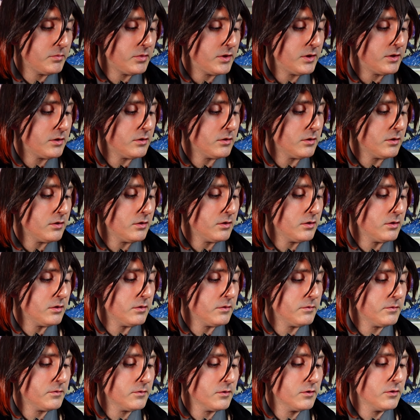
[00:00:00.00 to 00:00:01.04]
bit
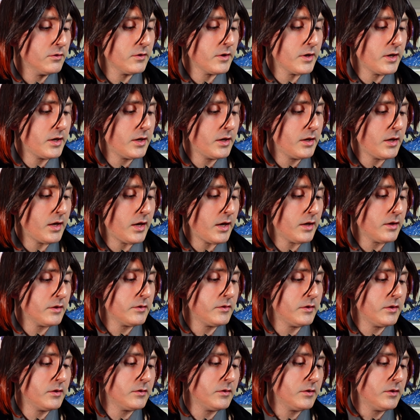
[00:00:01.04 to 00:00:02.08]
of gray
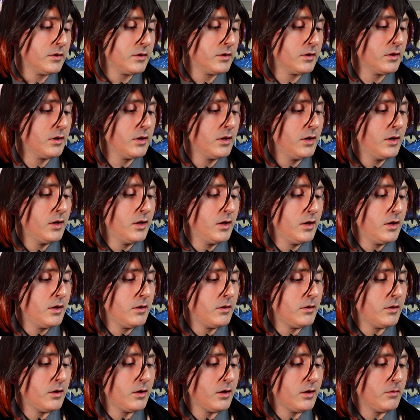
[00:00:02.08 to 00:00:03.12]
accenting.
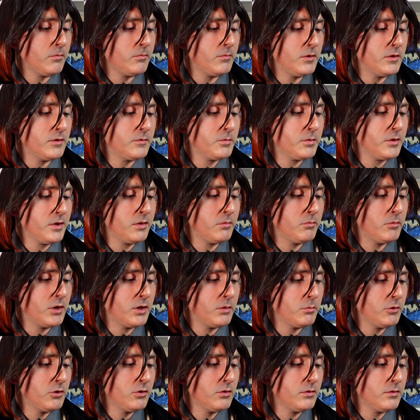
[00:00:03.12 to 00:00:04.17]
It's pretty
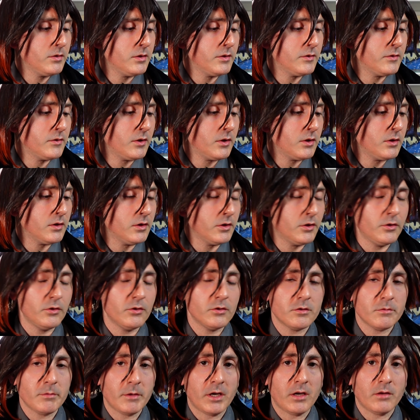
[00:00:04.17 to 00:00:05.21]
minimal. It's not a
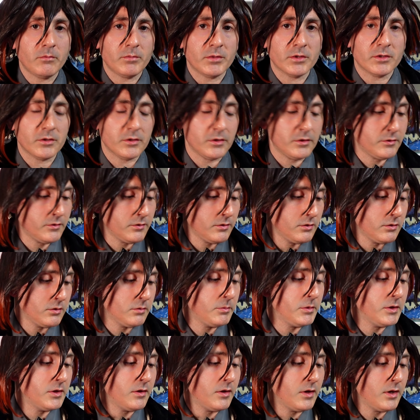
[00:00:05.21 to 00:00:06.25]
huge amount, but there is a little
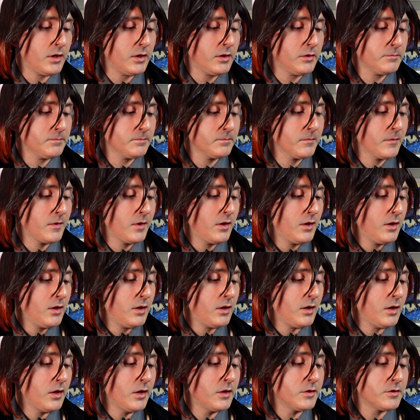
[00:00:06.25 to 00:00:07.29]
bit there.
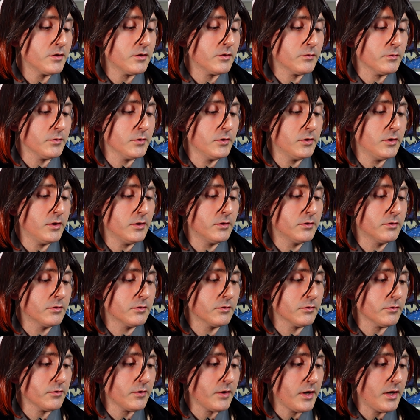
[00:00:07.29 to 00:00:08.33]
And just really
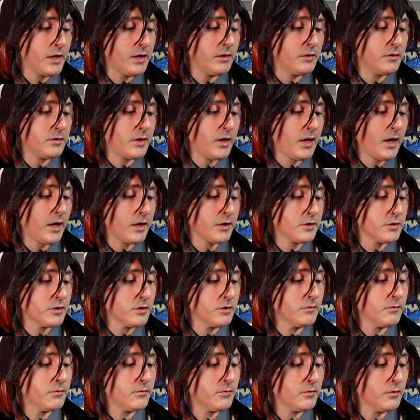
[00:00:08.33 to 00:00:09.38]
great
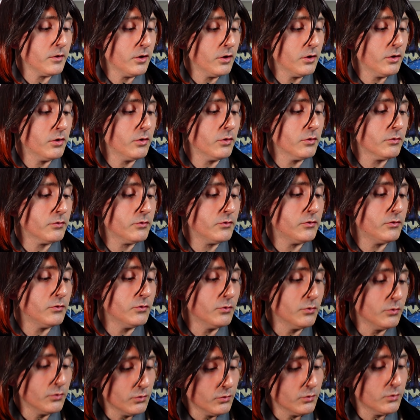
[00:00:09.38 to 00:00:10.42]
action flow
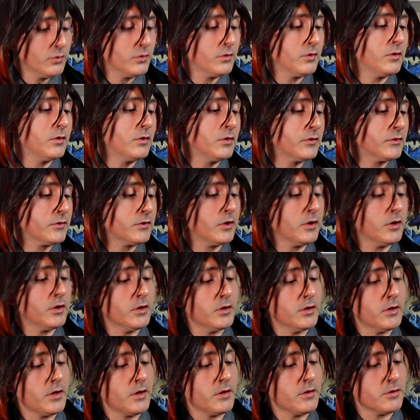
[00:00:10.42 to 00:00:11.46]
to the
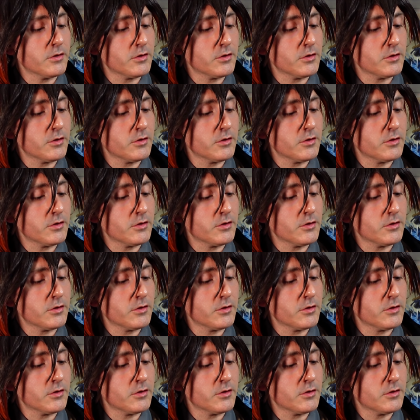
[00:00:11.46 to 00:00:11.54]
skirt and the